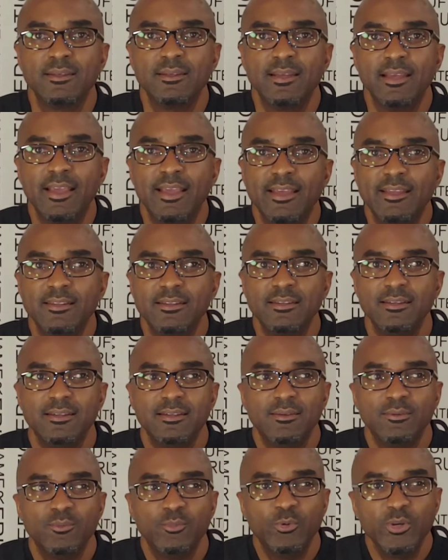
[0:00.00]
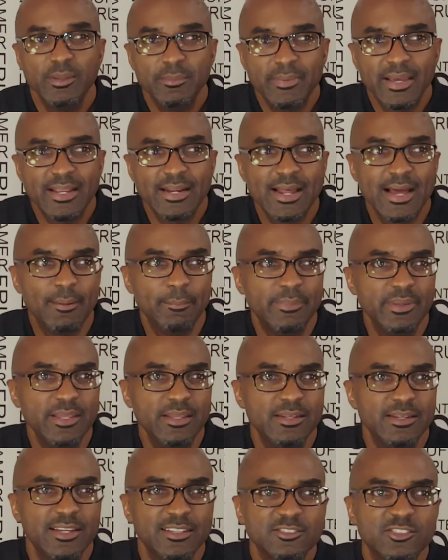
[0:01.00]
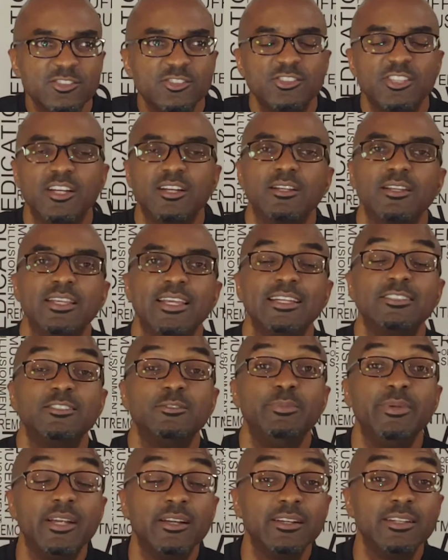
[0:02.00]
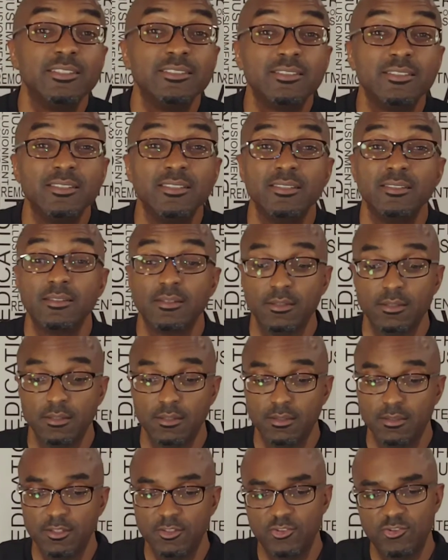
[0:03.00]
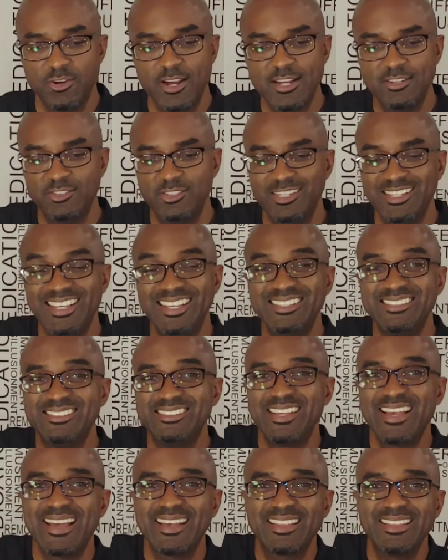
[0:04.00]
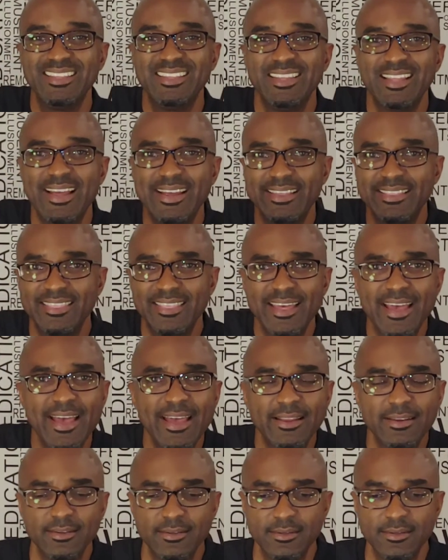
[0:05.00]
And we may not be necessarily experiencing the tragedy exactly like that,